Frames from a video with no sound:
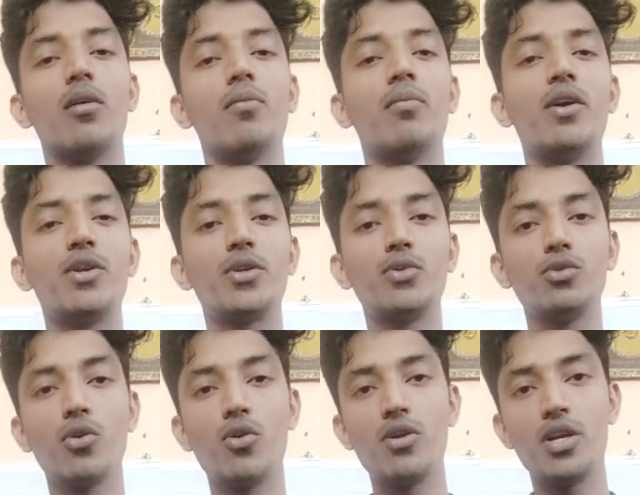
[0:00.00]
But you
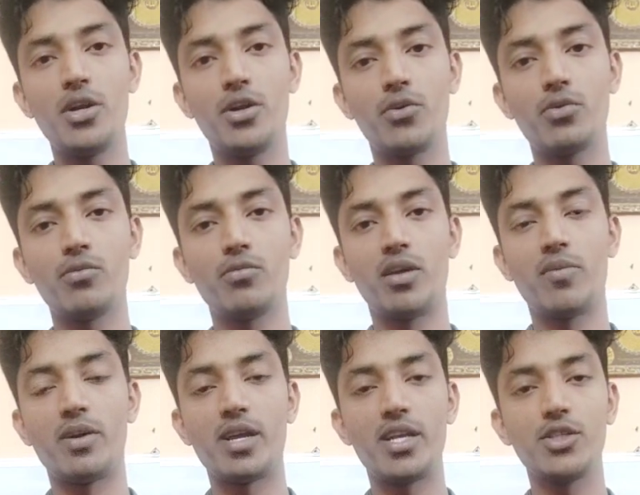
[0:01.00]
don't need to
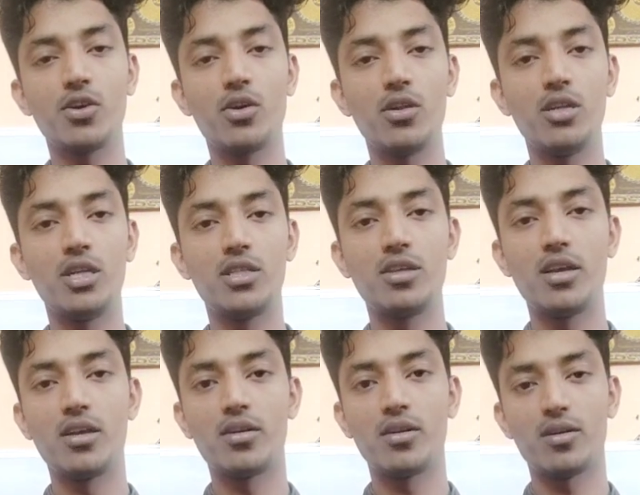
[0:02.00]
memorize all these.
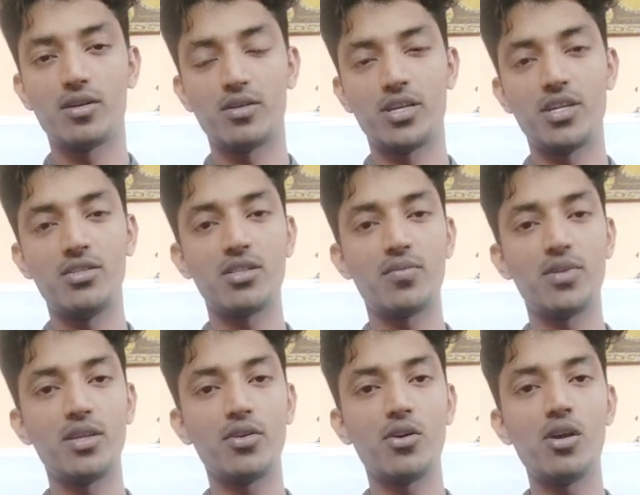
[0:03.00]
There is
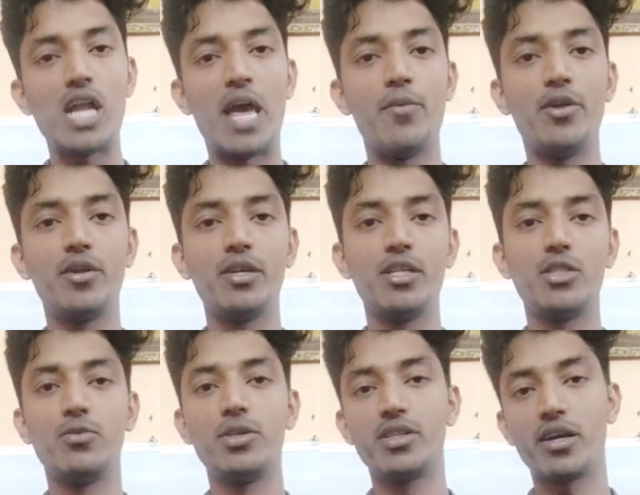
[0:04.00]
something called libraries
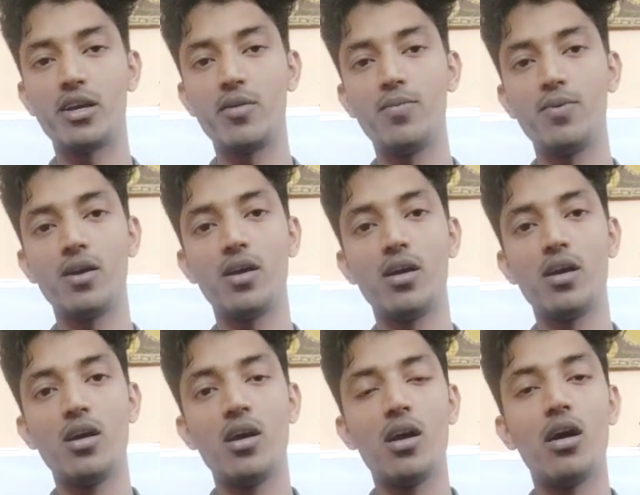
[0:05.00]
which help
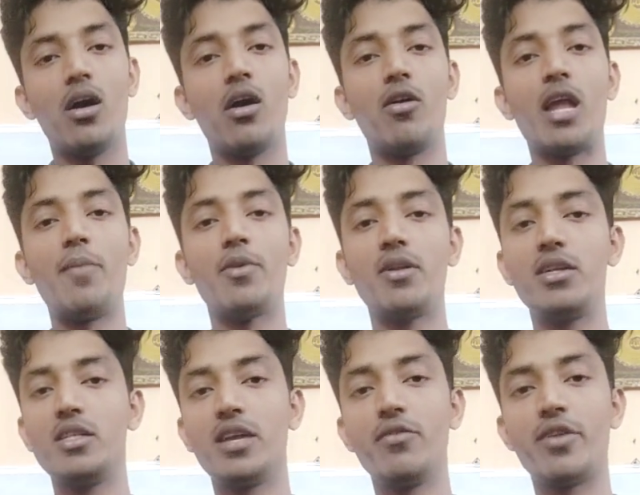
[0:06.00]

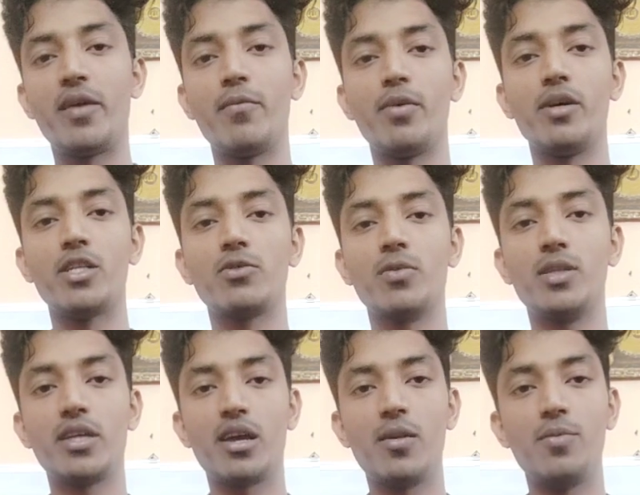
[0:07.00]
libraries and frameworks which
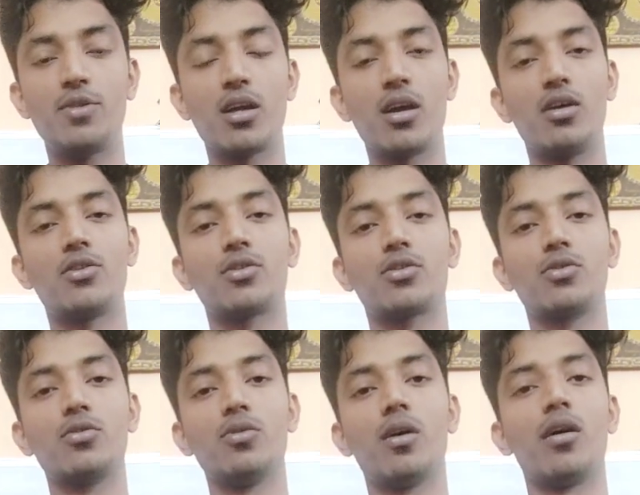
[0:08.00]
helps us
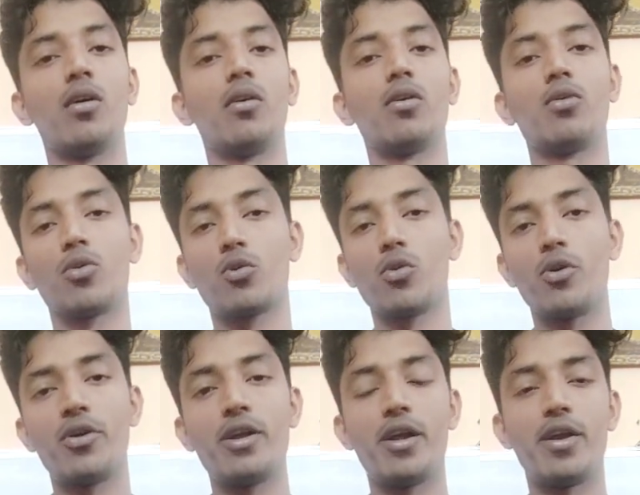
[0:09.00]
to
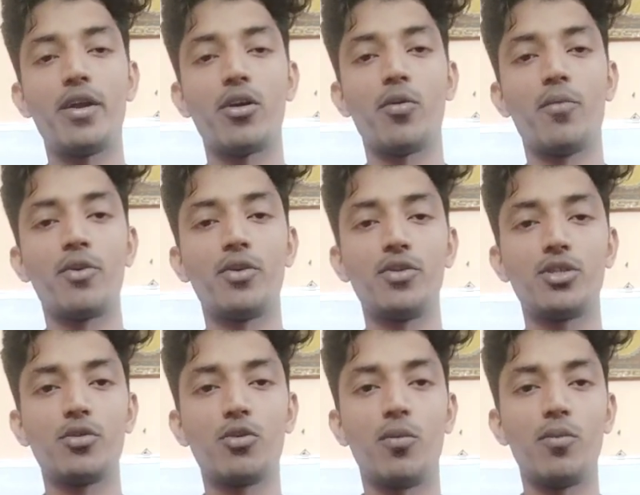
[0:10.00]
code that
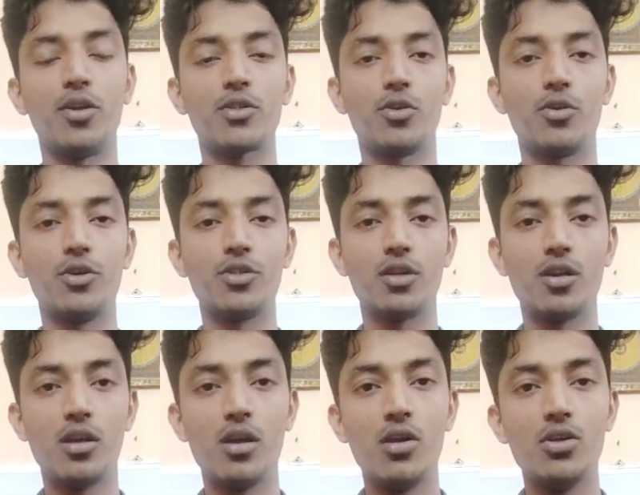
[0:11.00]
comprehensive complex codes.
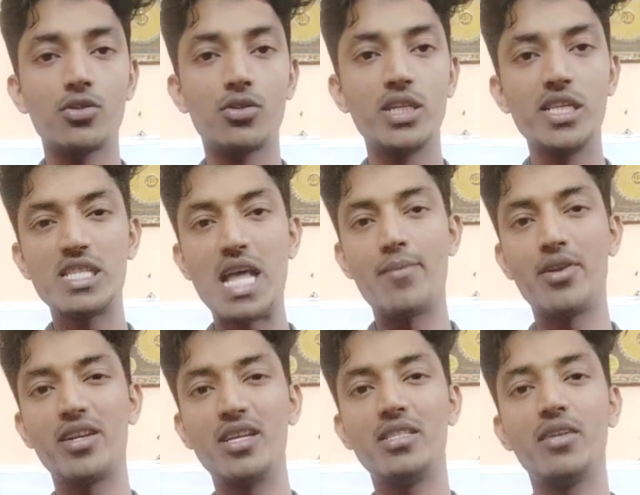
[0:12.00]
So these
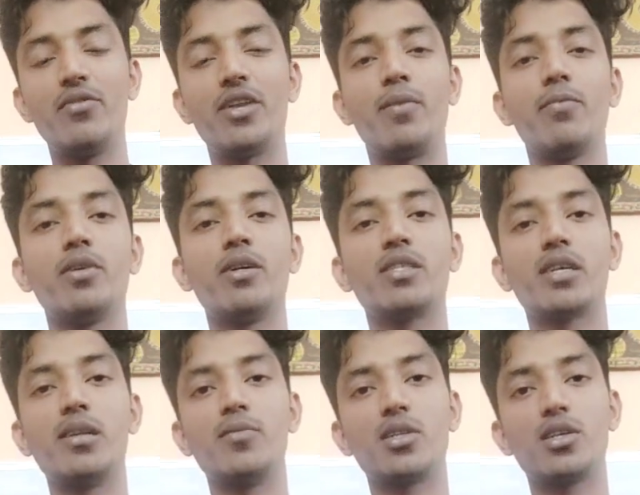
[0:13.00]
libraries and frameworks
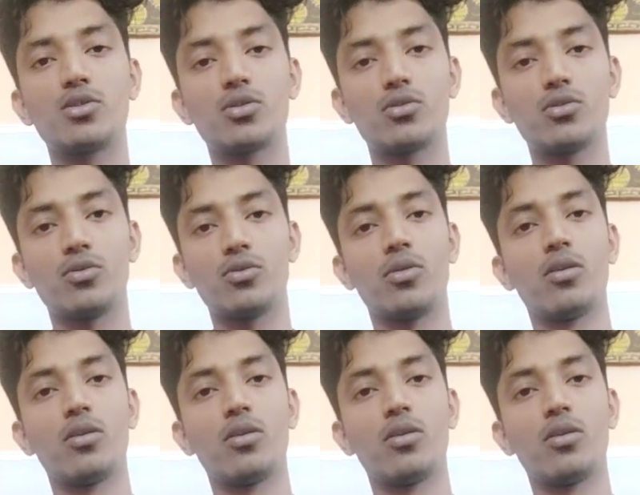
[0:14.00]
helps us to